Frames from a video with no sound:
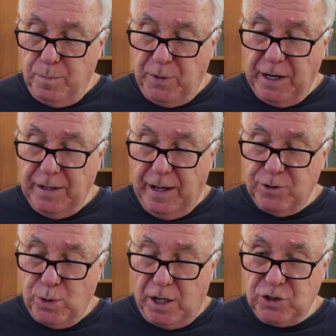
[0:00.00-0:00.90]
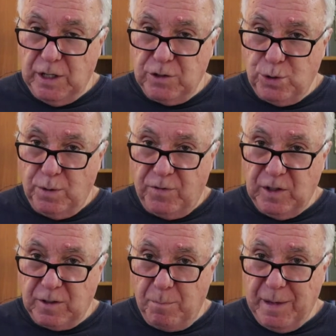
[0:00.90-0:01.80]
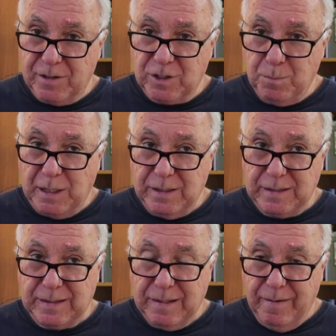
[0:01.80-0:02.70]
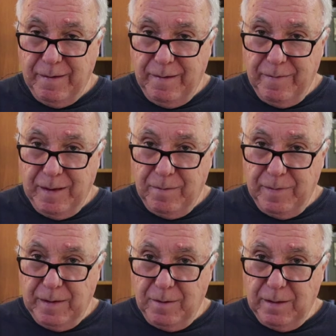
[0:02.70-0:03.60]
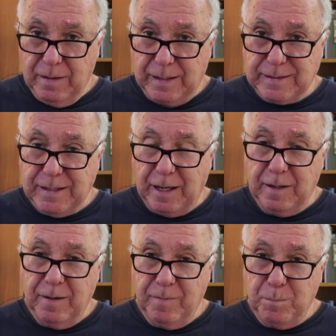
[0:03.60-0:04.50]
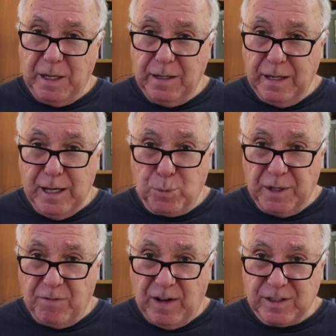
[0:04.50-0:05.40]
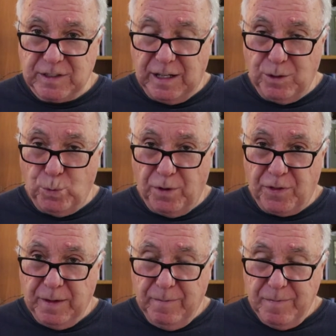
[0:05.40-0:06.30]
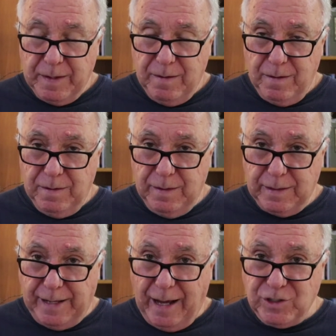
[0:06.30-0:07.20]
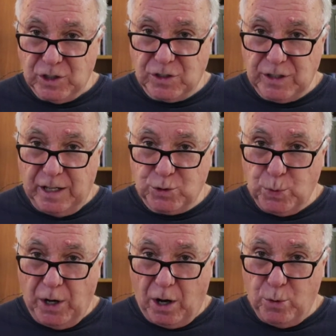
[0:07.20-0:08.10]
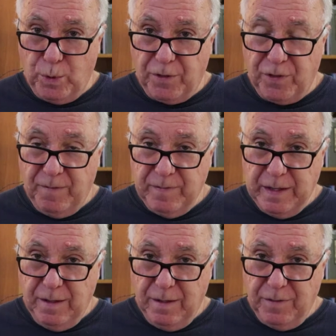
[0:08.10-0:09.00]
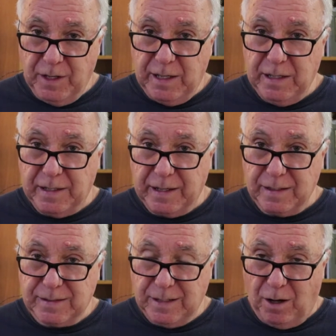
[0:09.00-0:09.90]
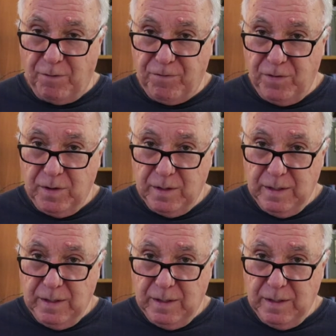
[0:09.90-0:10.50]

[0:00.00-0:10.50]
bringing androgyny to the field of medicine means let's say, being equally fascinated with gadgets as we are with the healing itself.